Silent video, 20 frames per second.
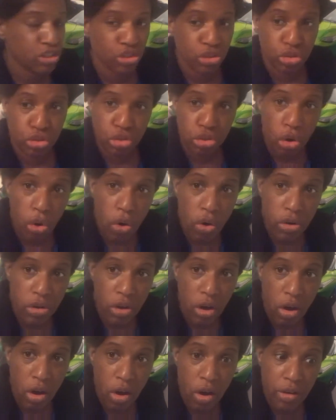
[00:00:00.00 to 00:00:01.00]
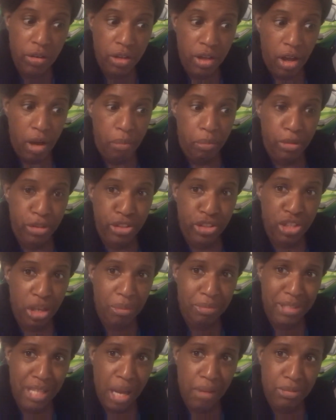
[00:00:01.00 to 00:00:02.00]
to turn on, but
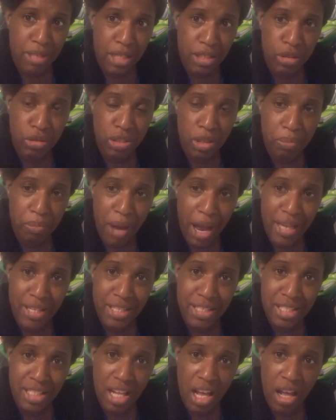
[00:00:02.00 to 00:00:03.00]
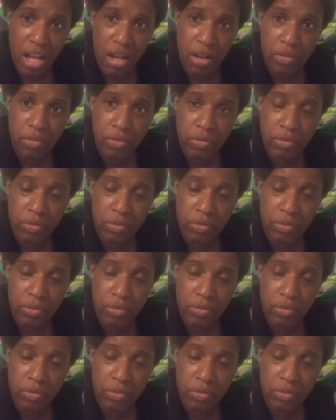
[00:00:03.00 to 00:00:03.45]
sometimes they use it by itself.